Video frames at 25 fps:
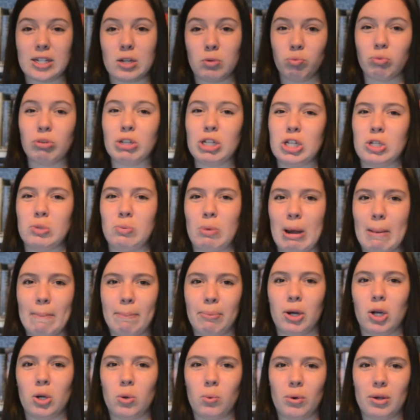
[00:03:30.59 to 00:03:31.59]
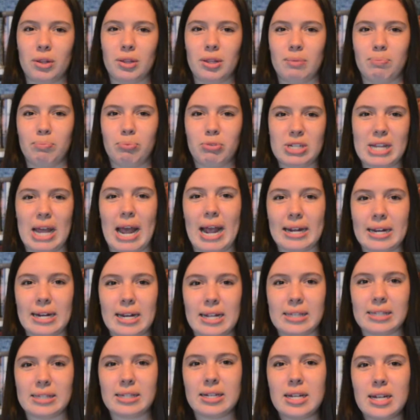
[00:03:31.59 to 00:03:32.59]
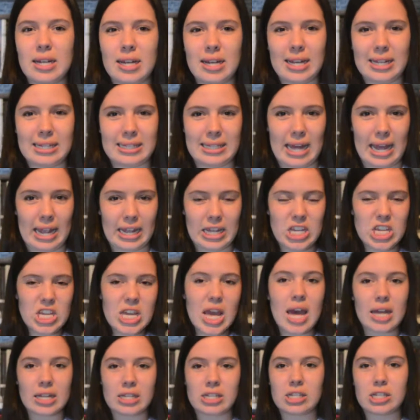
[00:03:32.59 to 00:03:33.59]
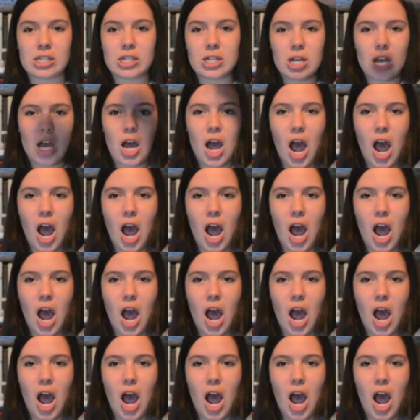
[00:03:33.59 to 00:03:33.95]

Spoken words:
I really just want a book where the protagonist is like, yes,